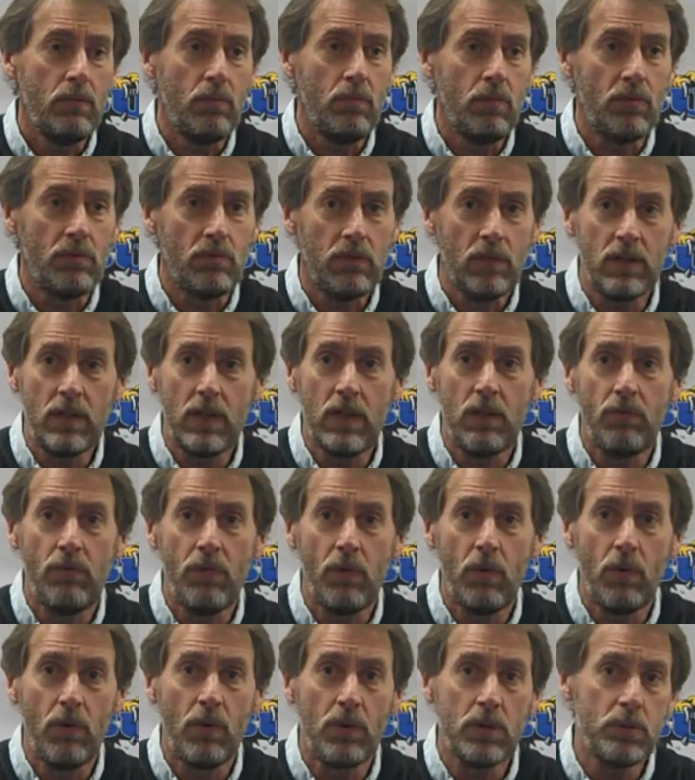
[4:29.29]
was looking
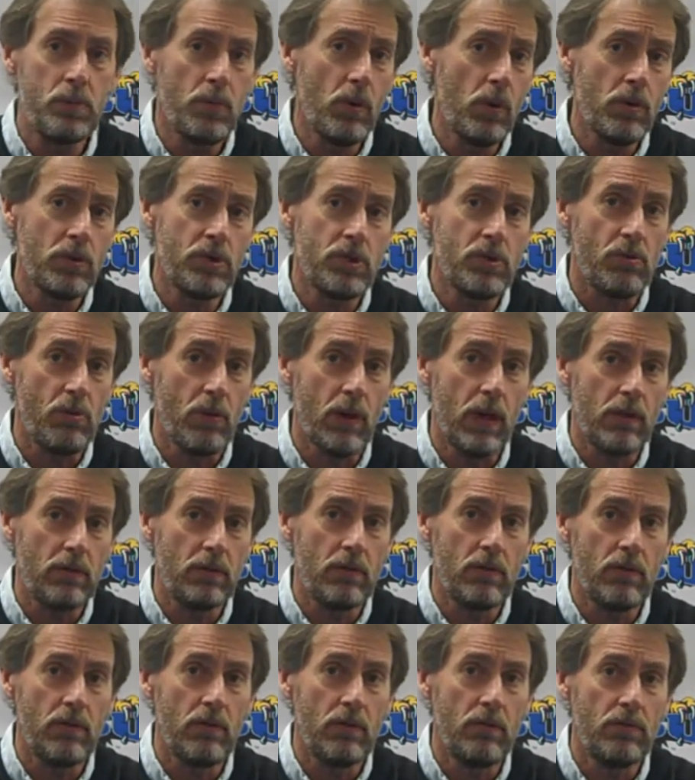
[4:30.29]
for a sports
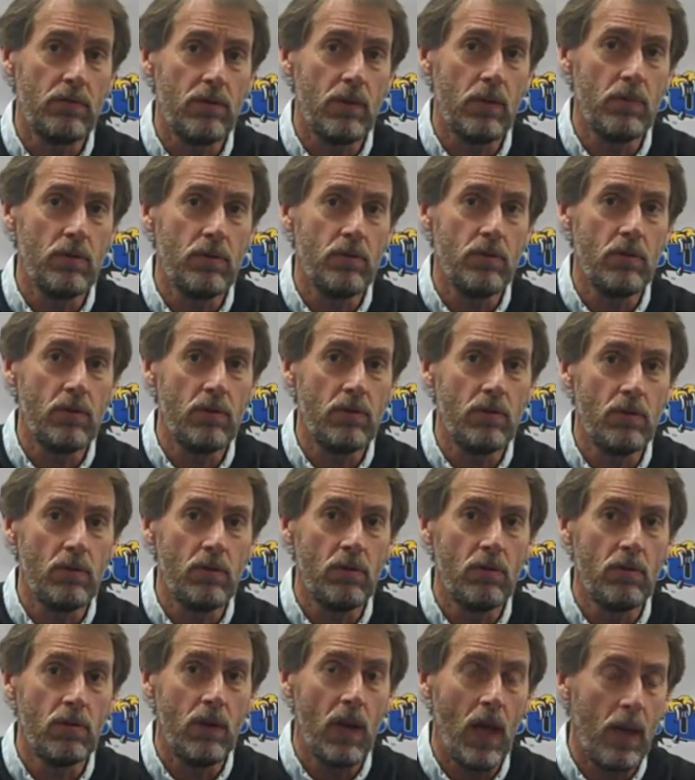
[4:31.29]
director, someone who could
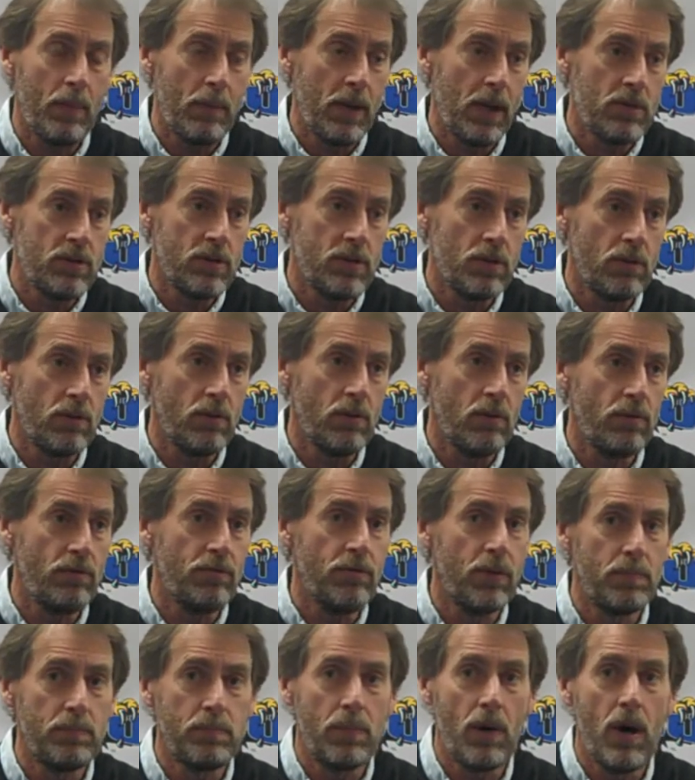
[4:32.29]
do MSU
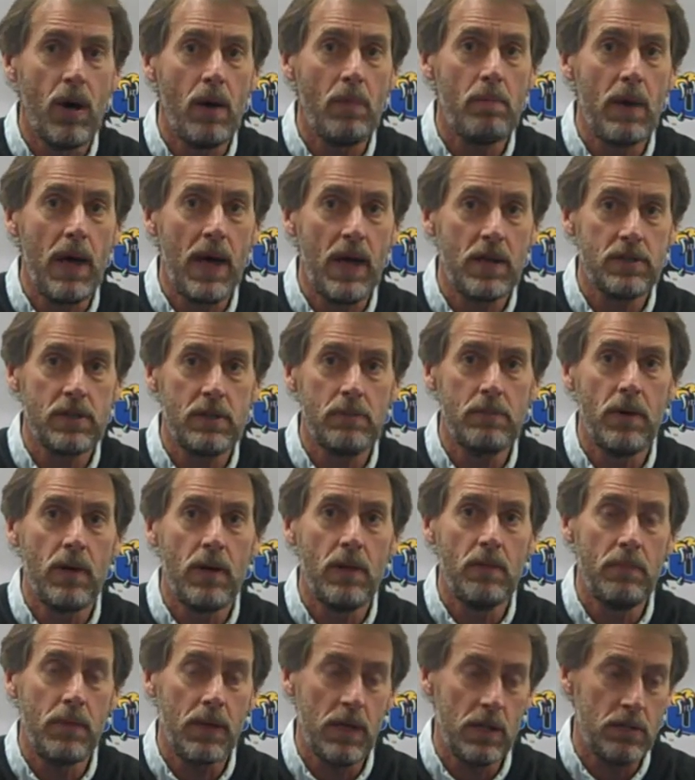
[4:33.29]
football,
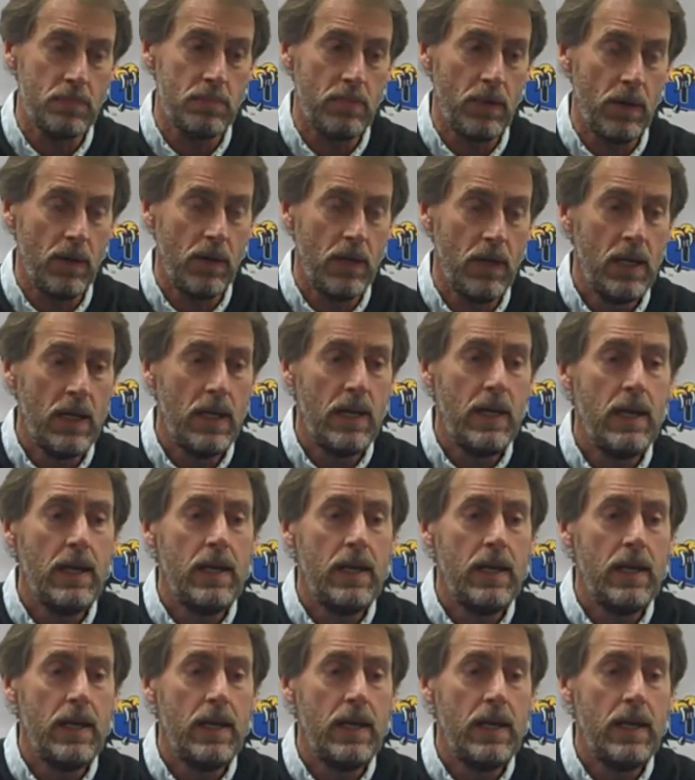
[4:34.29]
basketball, and baseball.